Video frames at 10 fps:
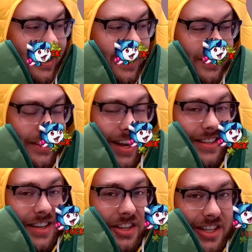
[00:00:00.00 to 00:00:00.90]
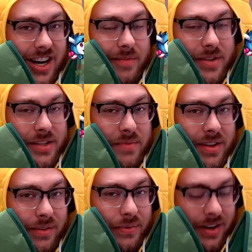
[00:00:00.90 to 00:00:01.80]
This guy's the dumbest
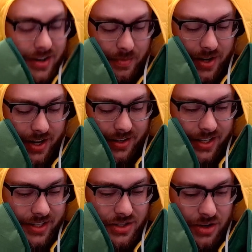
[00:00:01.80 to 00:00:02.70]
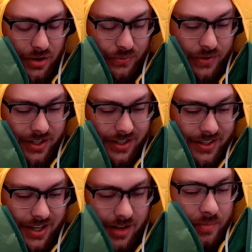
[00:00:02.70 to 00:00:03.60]
motherfucker, man. He is so fucking
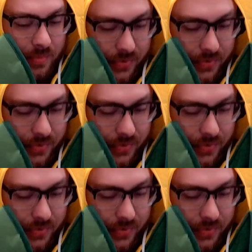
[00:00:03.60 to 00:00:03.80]
dumb.